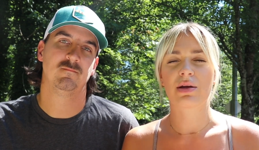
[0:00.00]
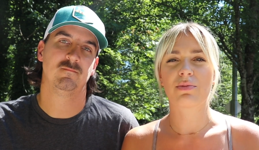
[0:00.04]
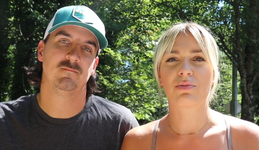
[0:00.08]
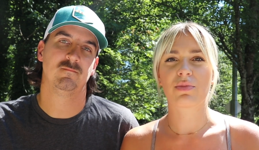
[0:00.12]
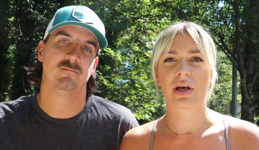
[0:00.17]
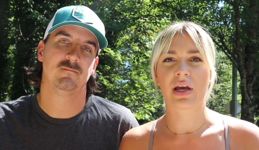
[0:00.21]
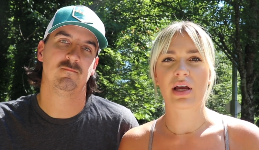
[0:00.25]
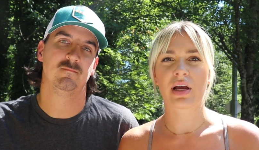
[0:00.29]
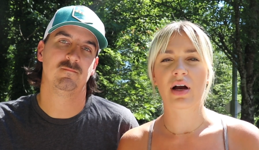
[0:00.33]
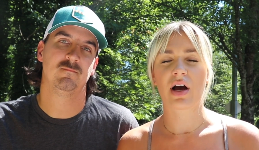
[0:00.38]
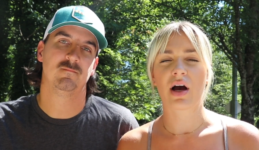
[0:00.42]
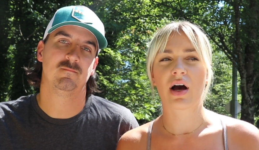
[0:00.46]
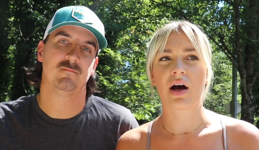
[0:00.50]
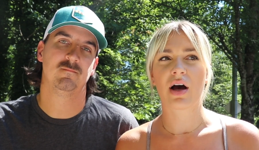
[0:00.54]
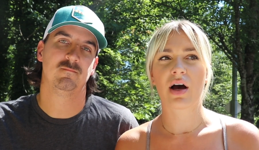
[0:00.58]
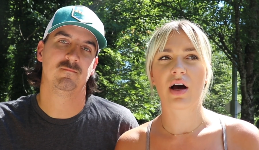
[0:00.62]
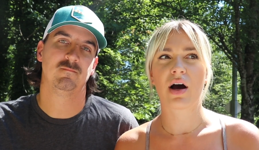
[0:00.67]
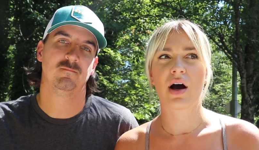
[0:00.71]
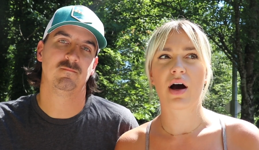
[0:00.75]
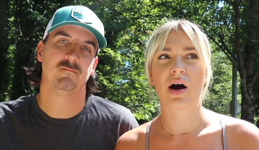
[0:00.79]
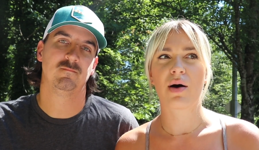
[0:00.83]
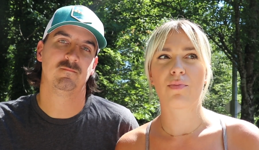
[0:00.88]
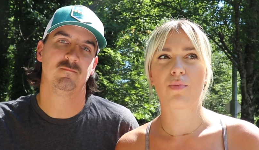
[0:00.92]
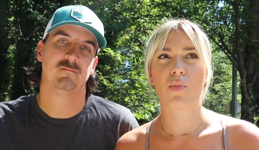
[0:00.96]
Speaker 1: seemed like
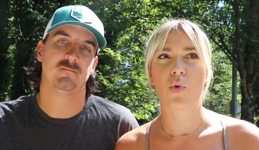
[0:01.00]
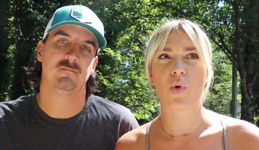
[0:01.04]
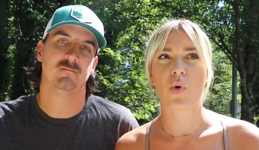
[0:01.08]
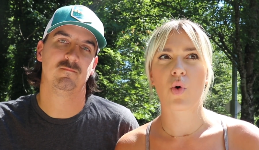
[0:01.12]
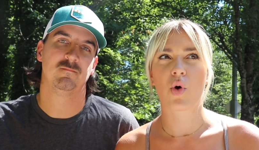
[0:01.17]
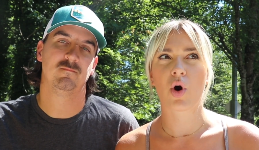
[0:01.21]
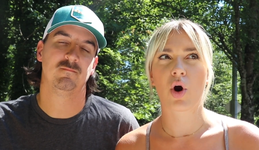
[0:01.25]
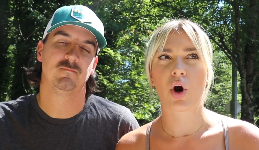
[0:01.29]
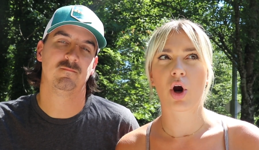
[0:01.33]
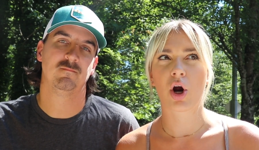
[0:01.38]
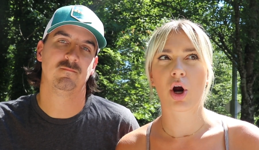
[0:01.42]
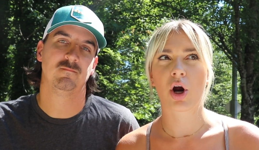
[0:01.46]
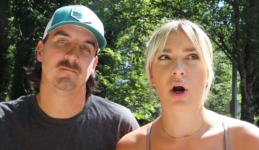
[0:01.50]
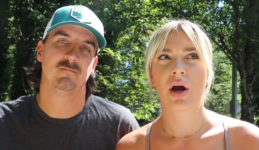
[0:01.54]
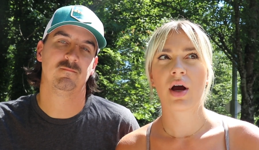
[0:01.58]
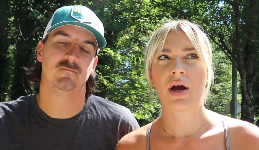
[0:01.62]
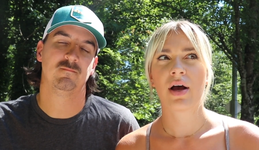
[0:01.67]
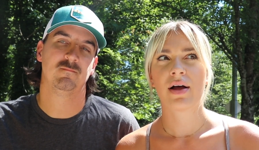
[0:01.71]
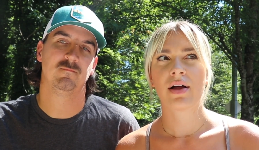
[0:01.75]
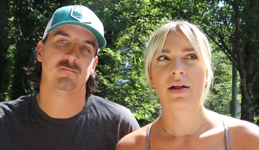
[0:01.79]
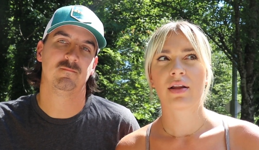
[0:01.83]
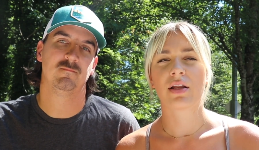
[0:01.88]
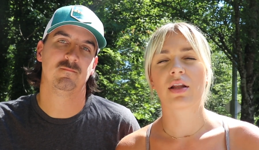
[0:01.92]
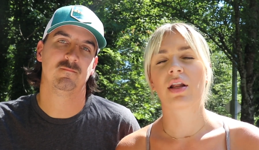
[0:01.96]
a, a more
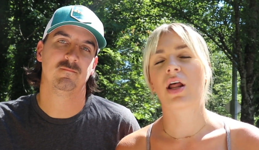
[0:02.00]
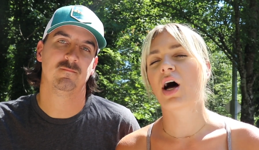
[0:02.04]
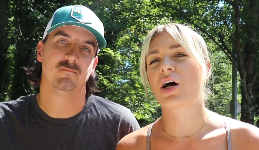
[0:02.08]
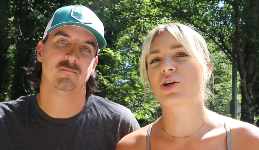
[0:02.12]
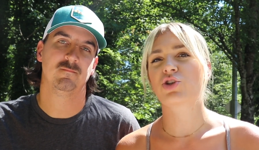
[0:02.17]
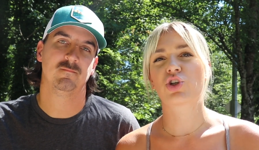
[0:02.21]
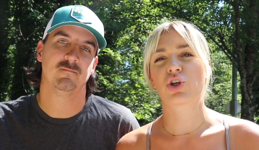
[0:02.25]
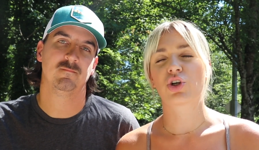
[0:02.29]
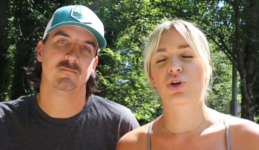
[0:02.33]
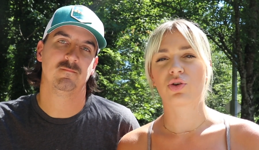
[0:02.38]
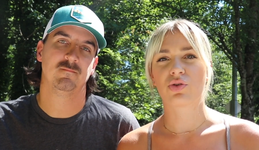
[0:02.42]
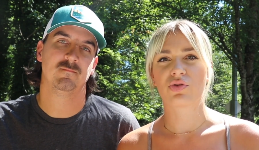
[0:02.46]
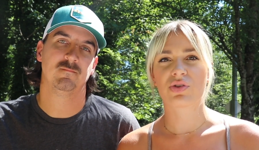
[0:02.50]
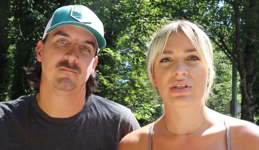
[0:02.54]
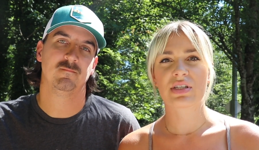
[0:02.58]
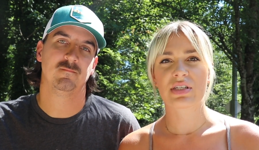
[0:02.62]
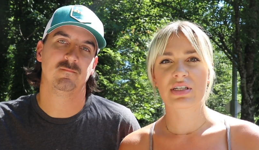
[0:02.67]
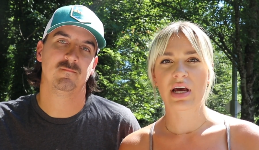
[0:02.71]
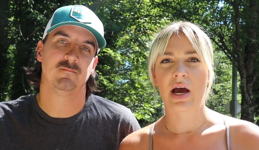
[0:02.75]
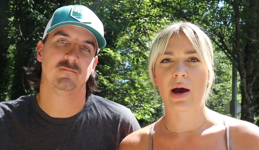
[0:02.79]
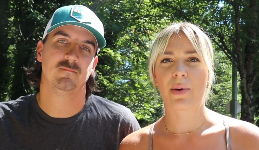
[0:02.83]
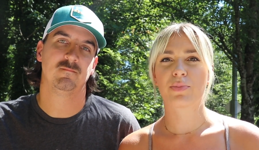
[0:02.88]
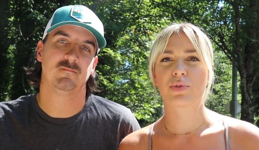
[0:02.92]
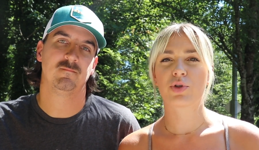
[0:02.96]
logical
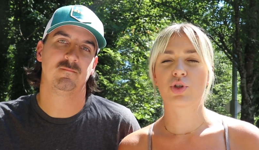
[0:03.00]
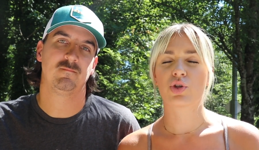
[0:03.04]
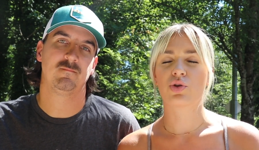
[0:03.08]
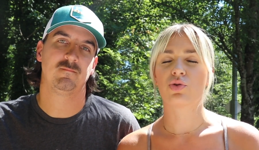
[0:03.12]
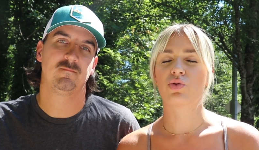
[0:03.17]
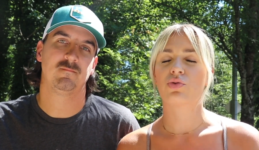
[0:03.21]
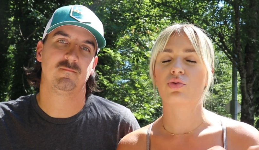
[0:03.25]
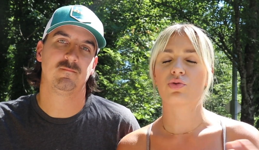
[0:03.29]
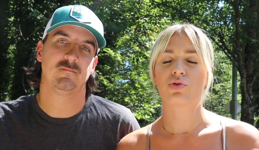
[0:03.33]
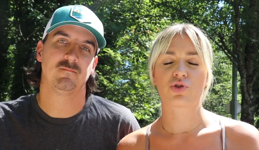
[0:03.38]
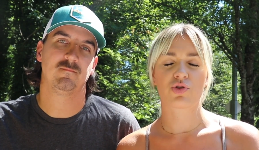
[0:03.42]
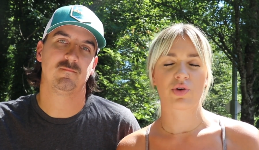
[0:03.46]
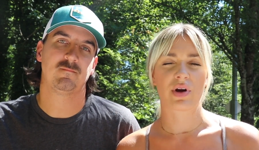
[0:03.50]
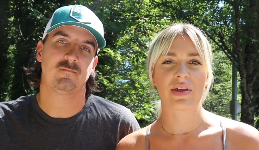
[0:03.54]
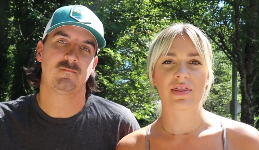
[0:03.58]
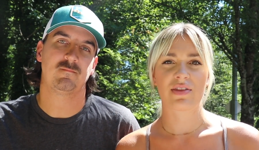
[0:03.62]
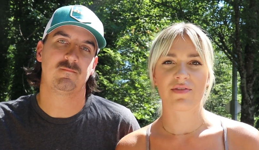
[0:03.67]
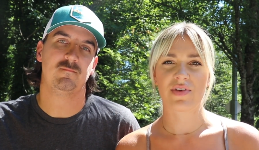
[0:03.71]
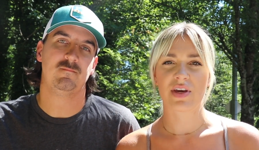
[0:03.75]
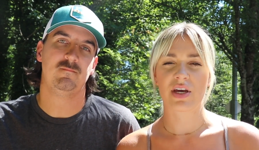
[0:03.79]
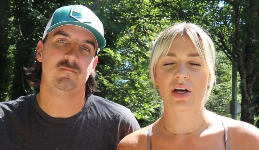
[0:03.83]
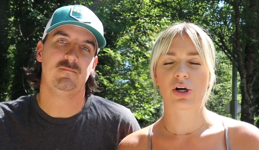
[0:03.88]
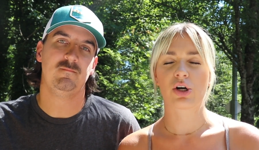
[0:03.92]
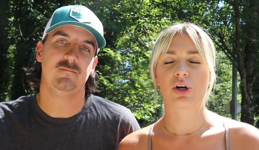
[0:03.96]
step to trade the
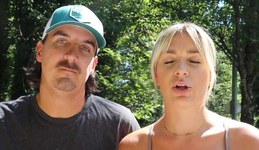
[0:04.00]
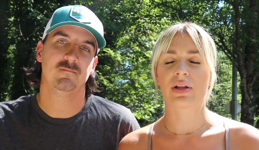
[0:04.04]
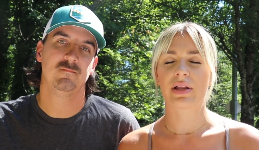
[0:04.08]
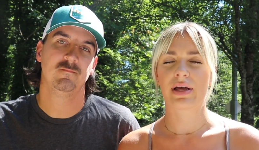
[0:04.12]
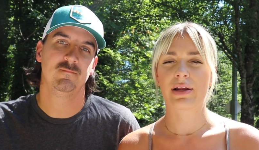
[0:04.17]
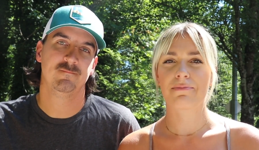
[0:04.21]
vehicle